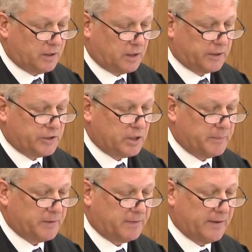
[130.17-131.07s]
a
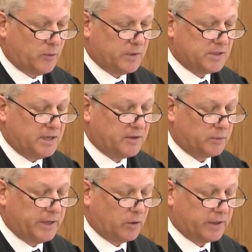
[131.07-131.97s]
legitimate
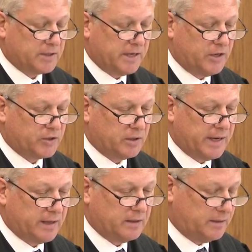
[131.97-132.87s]
501c3 organization
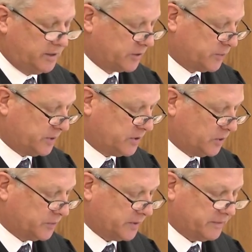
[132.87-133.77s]
that deals with
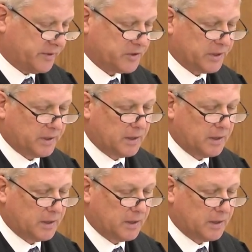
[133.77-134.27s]
children fishing.